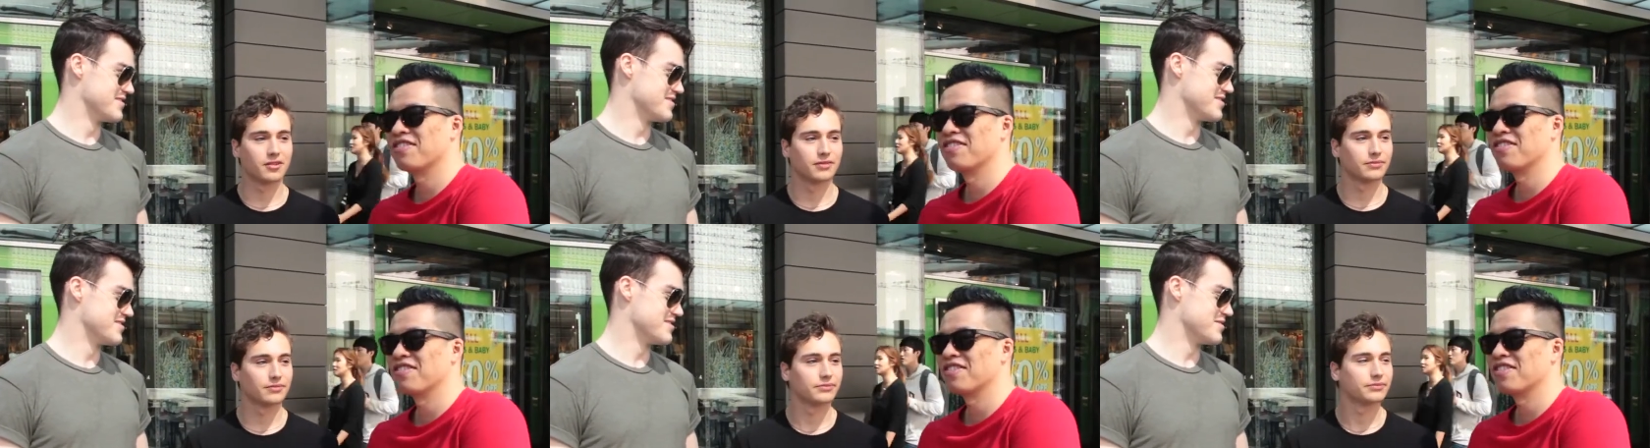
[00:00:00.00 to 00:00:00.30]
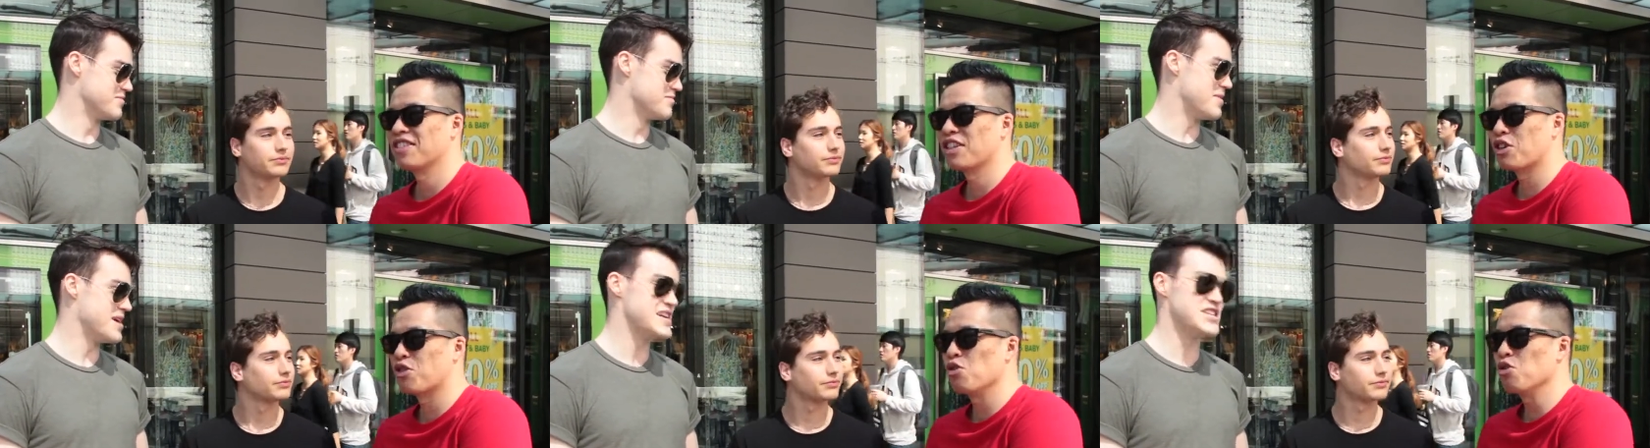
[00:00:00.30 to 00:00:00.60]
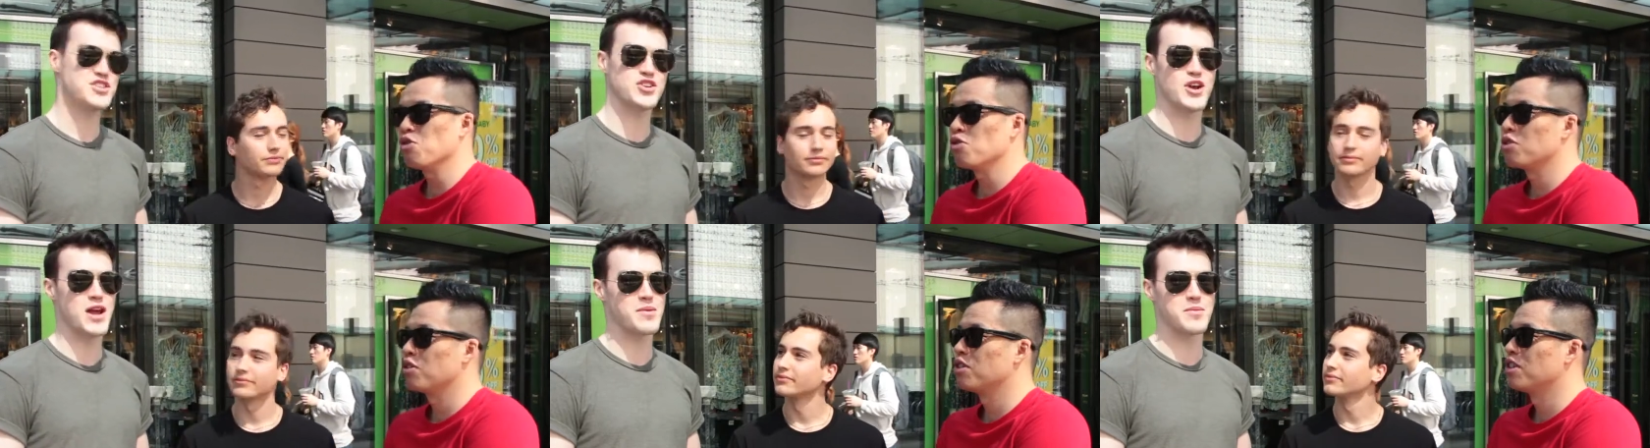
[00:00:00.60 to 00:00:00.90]
Speaker 1: My
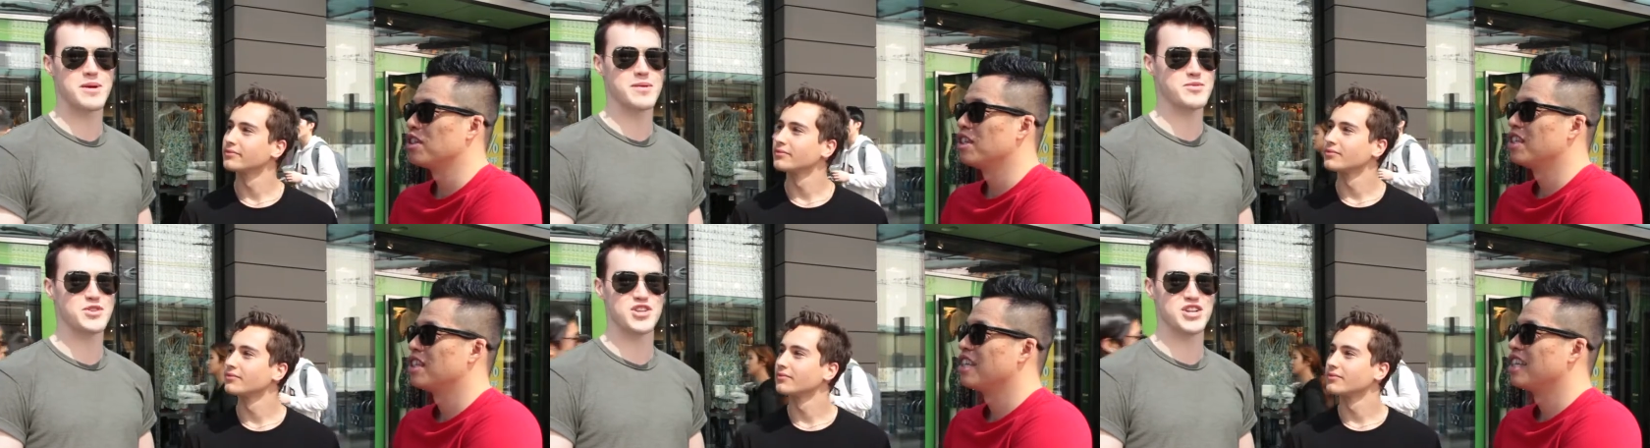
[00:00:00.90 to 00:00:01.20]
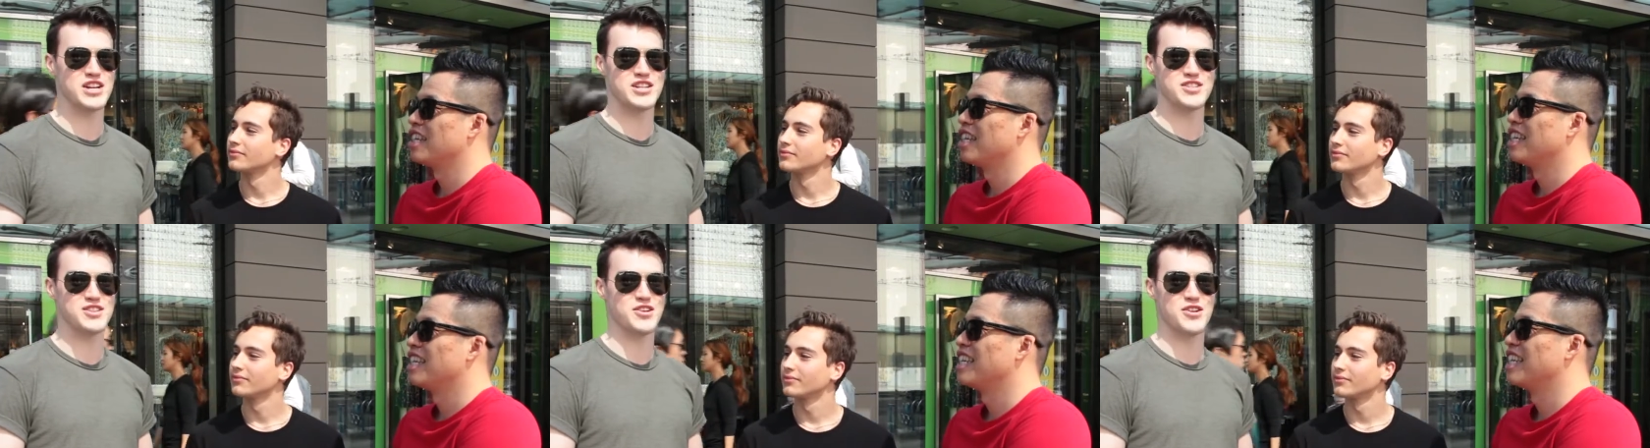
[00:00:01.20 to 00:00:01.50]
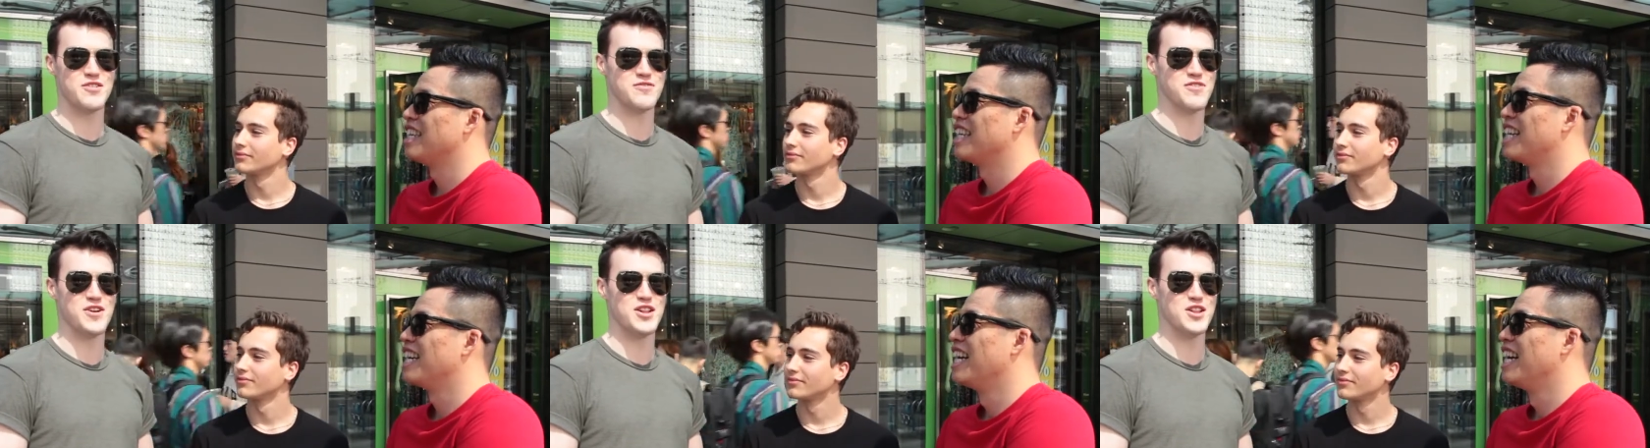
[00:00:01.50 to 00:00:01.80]
Instagram game's shit, so
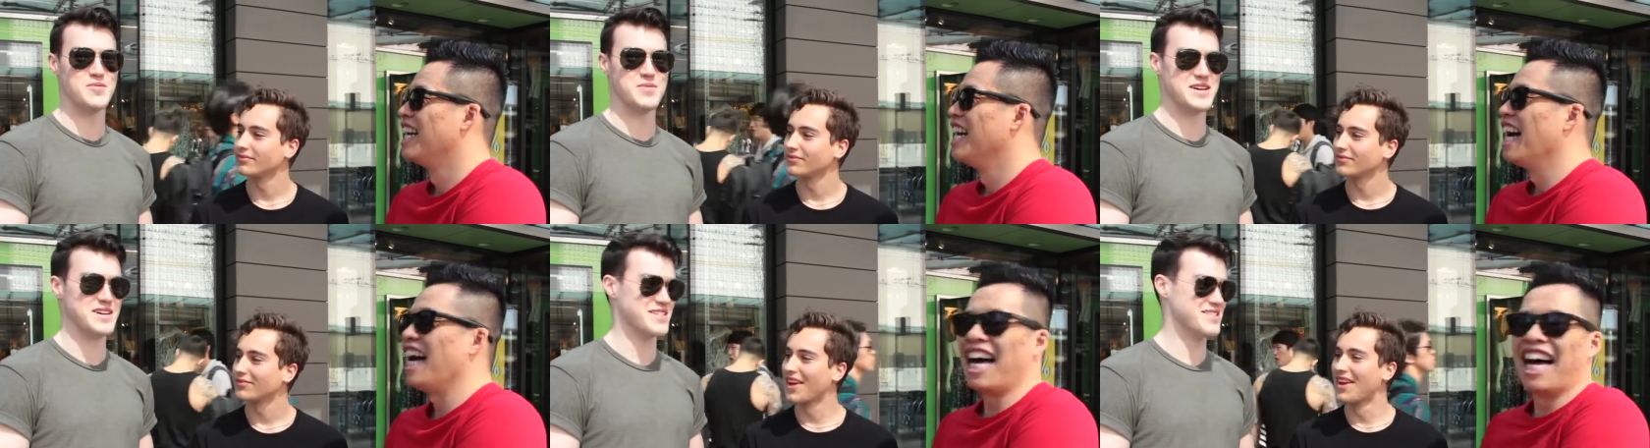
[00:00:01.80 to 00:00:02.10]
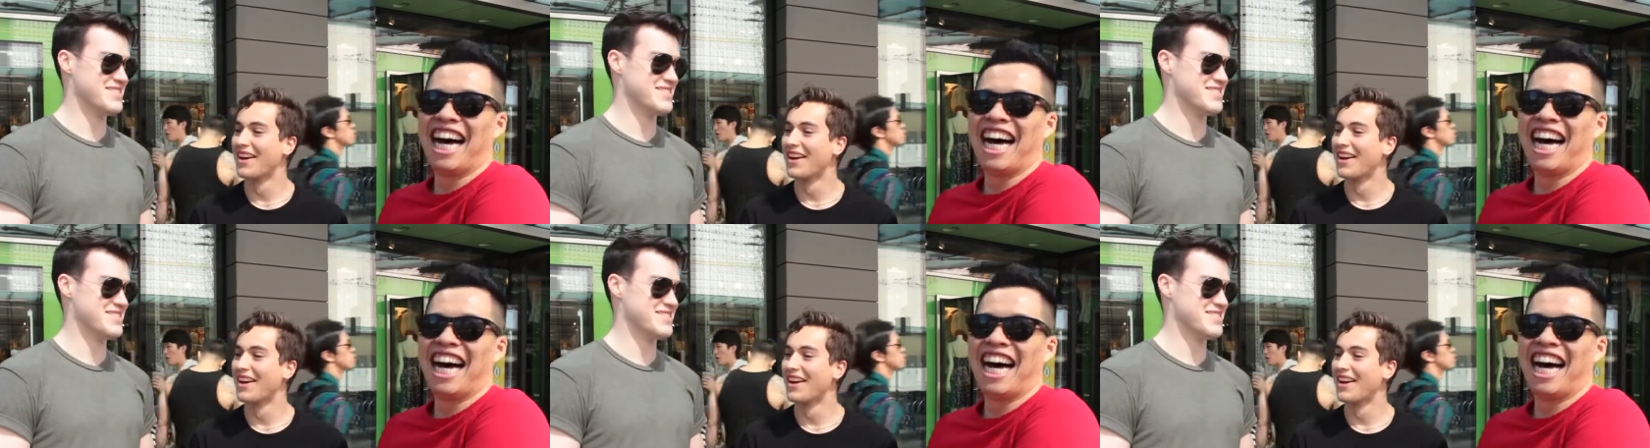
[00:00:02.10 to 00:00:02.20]
don't follow me.